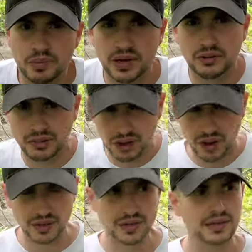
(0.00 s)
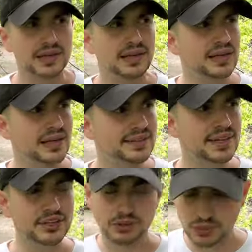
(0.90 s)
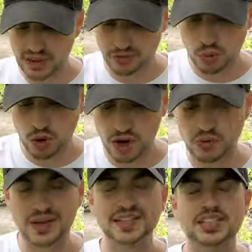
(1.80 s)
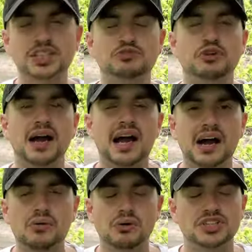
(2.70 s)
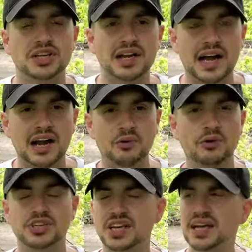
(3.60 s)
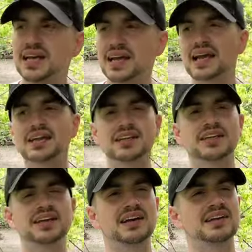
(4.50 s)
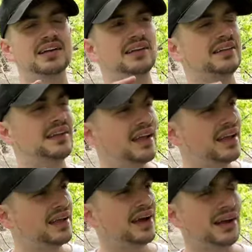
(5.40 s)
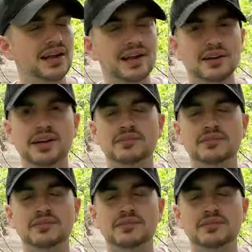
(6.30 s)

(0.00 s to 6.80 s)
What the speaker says: pound log, and then you'd have to walk around. This is for hours and hours. And I